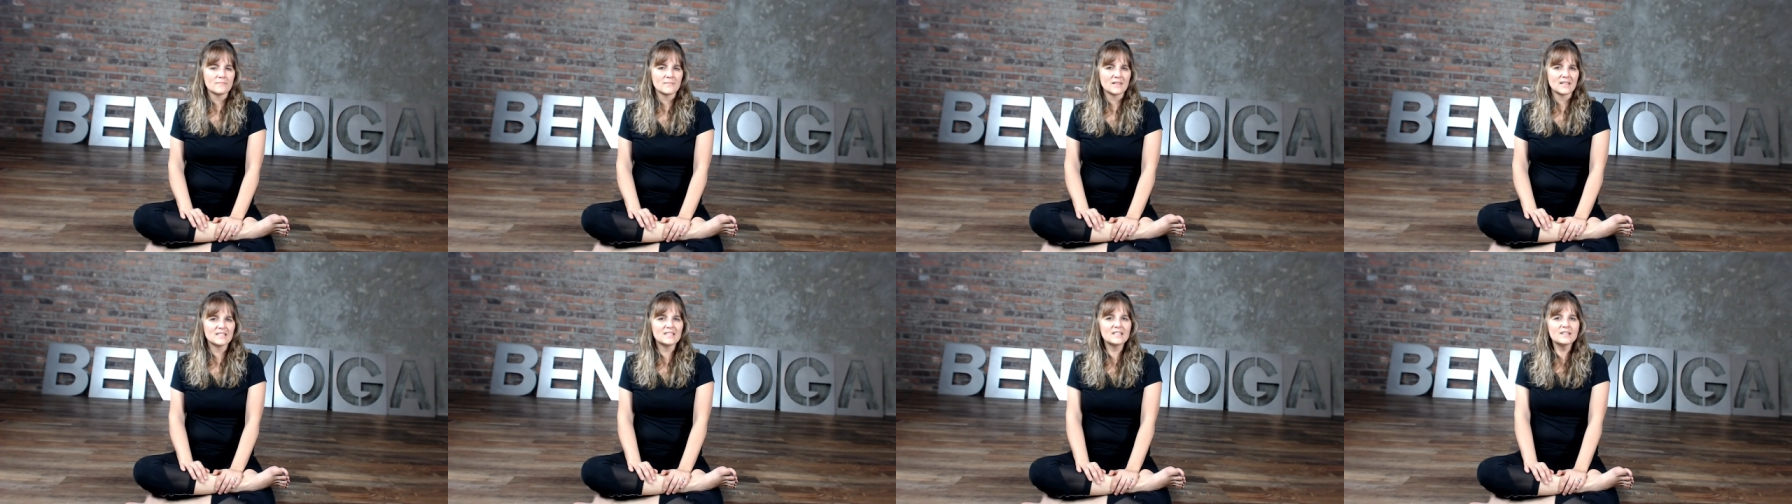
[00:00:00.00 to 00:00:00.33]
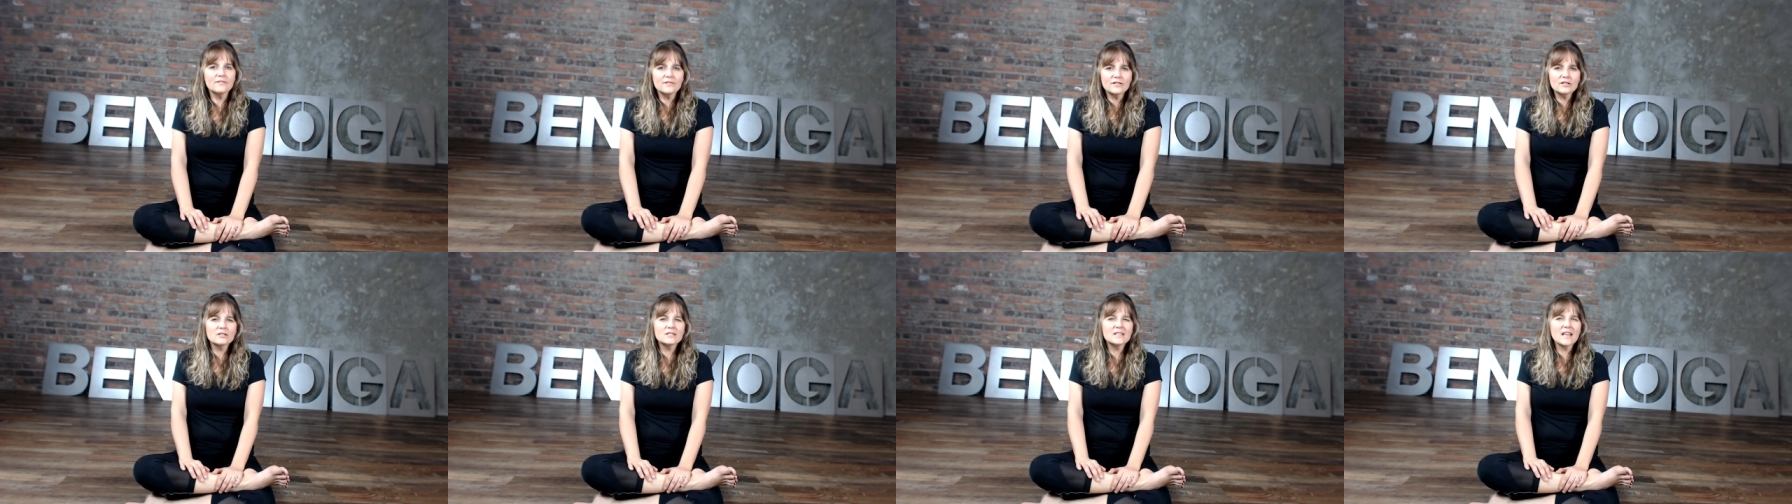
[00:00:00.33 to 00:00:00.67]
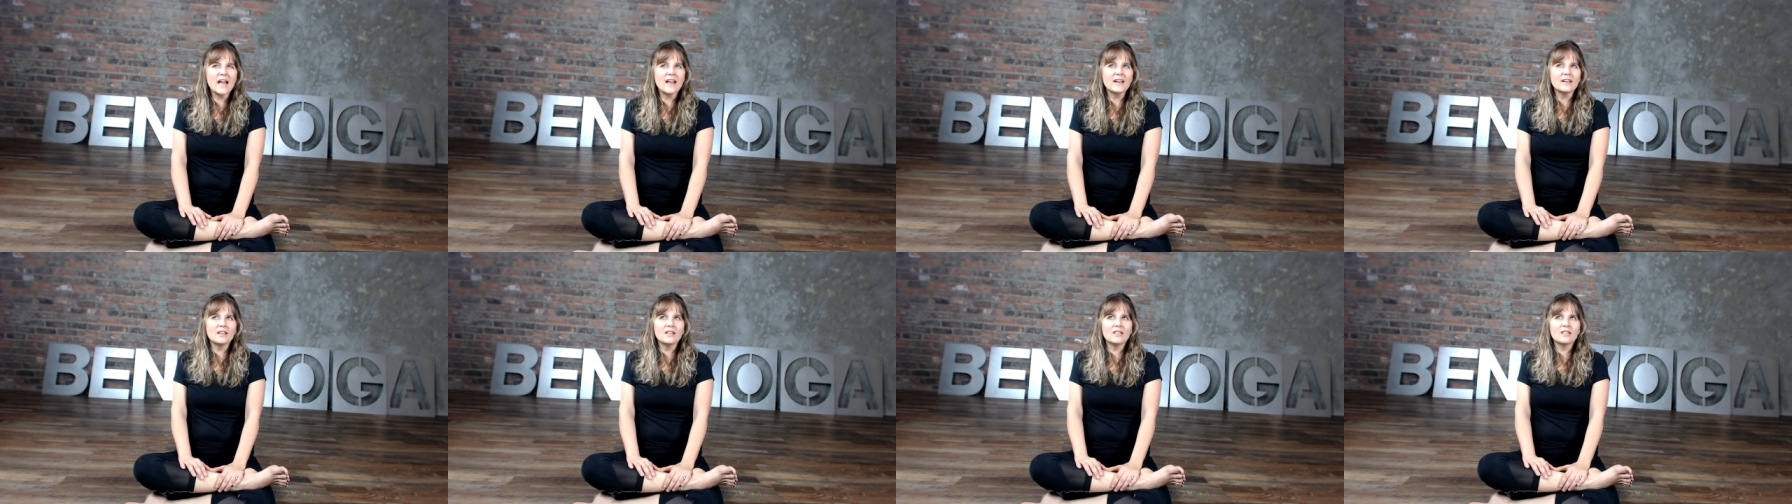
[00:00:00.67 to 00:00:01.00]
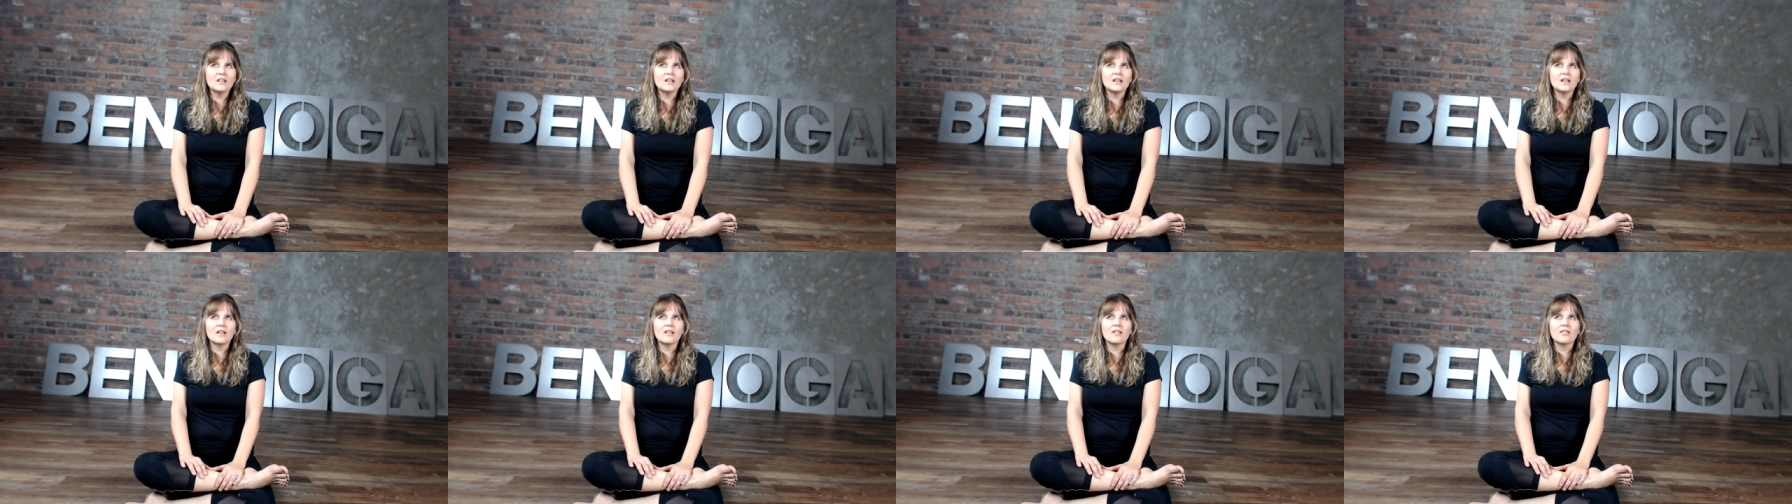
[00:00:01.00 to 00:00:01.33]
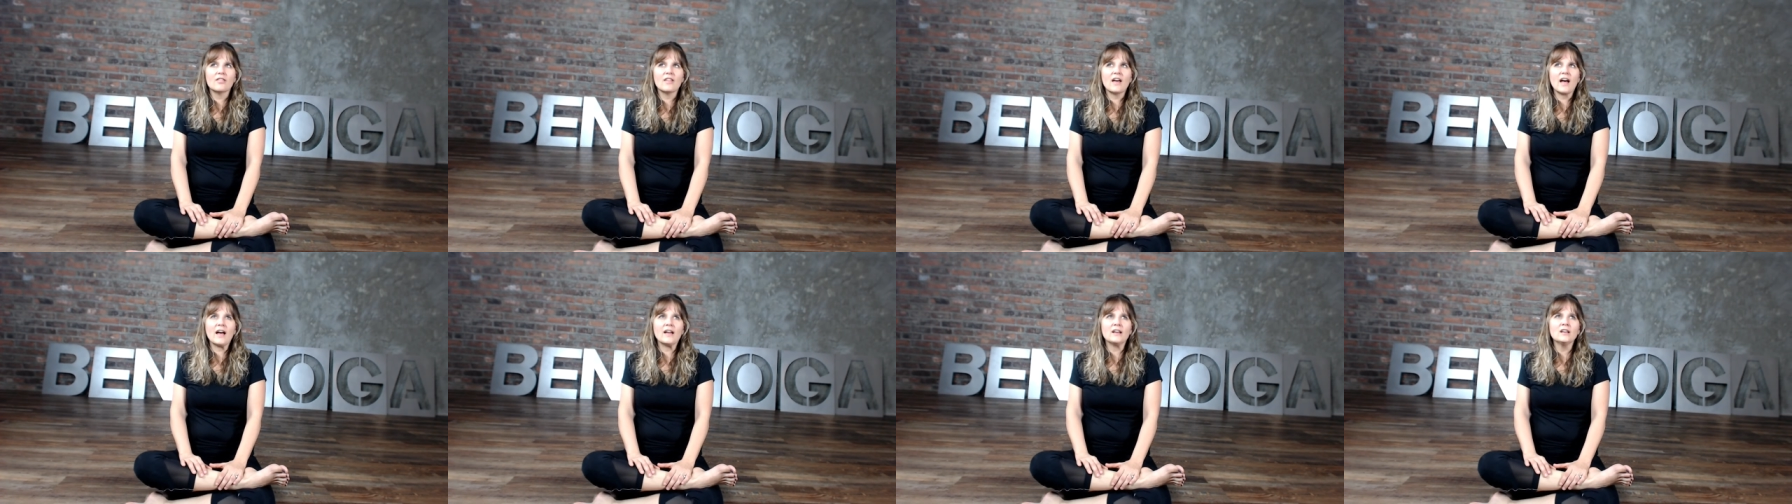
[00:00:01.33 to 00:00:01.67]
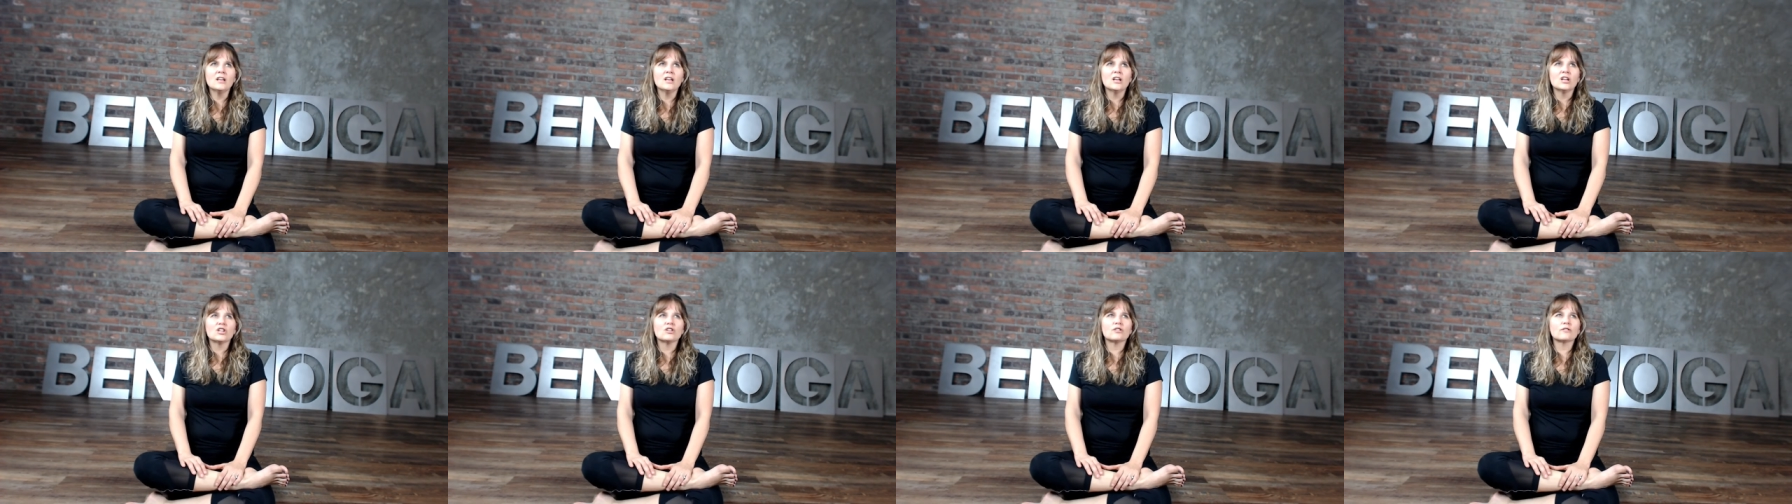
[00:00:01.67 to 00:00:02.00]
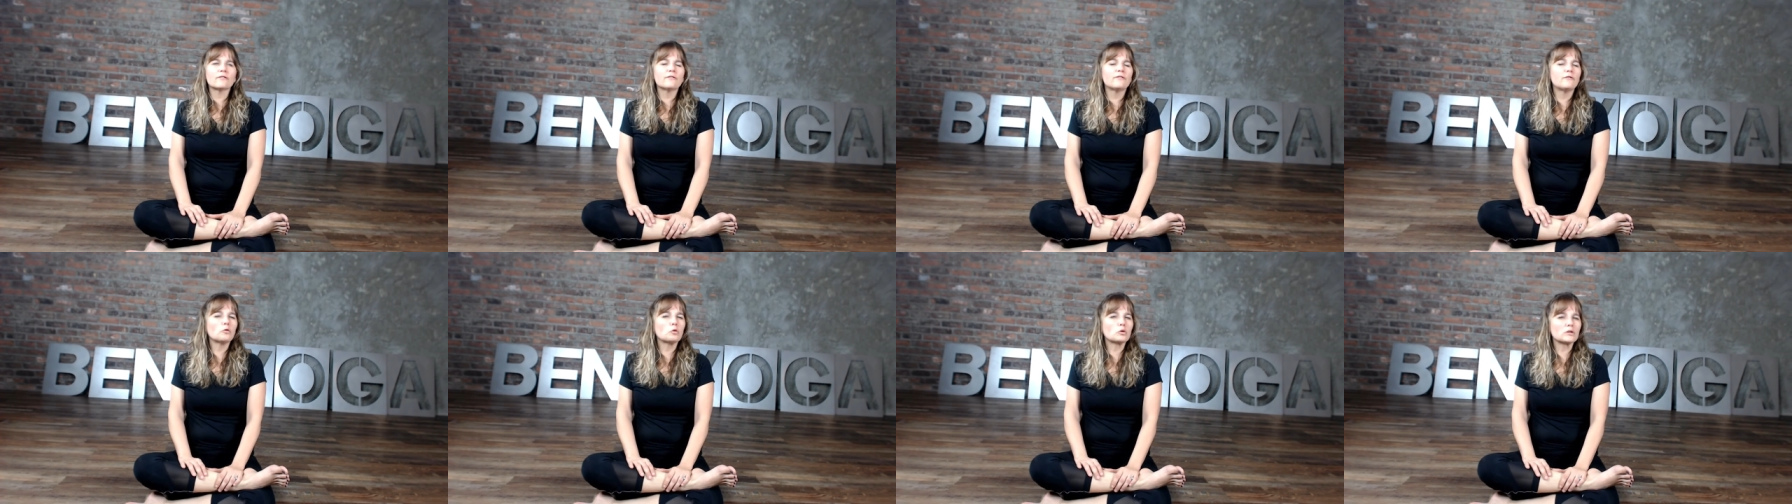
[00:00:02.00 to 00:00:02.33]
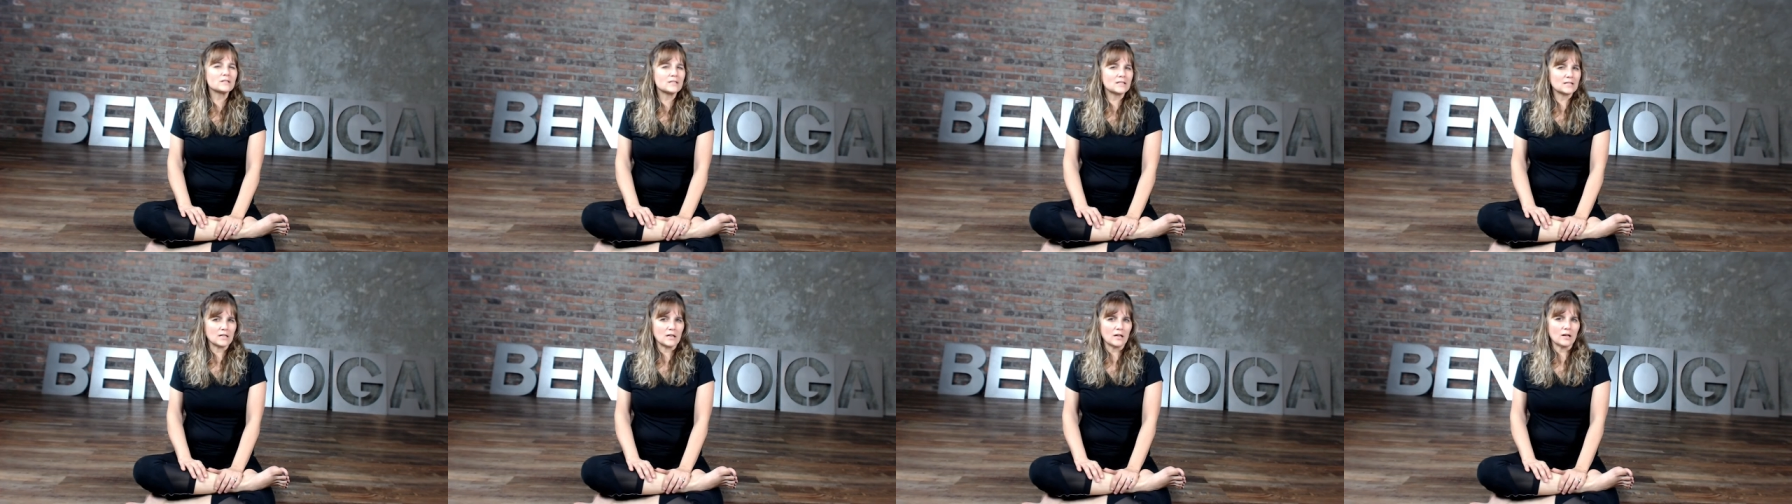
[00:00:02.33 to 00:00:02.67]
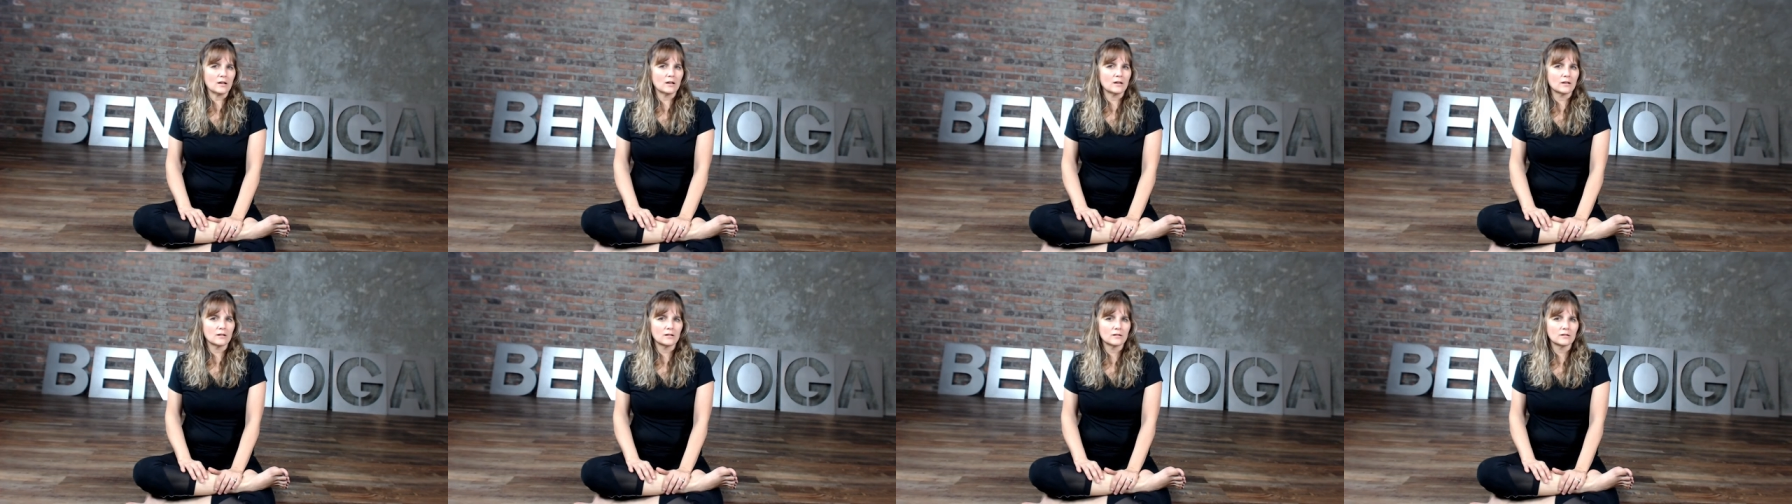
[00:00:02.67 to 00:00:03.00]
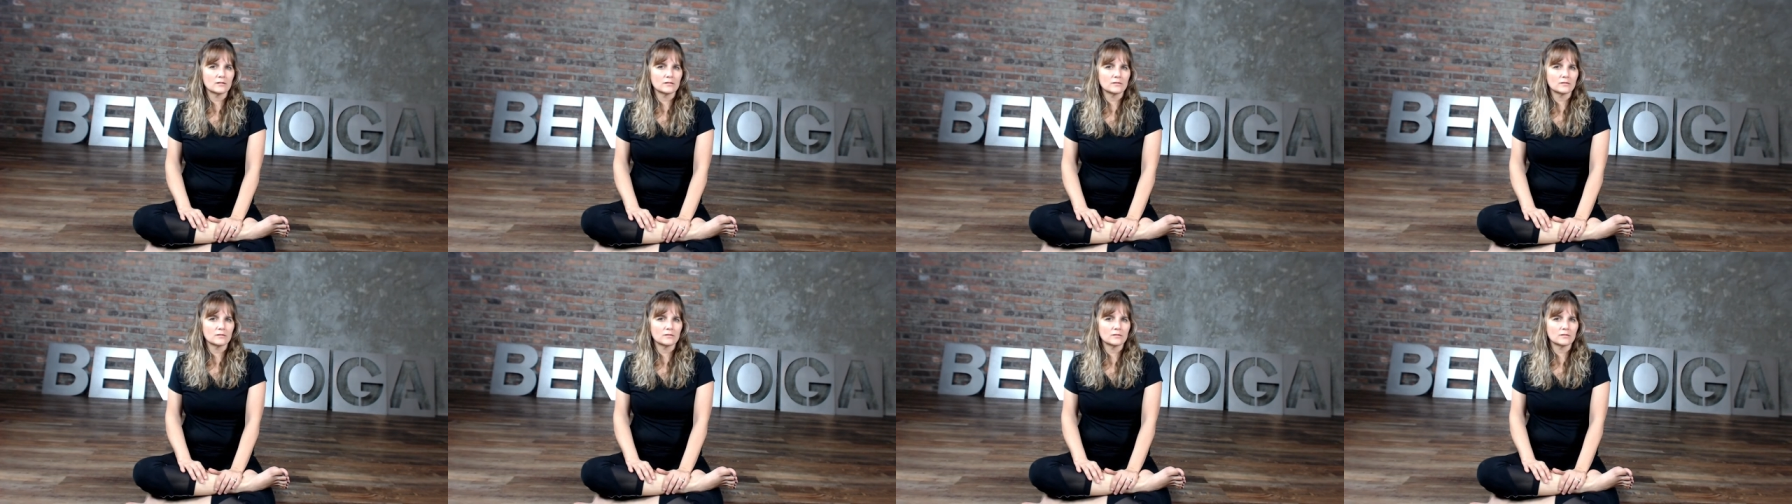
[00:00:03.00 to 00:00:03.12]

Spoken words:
See if there's anything that you're forcing.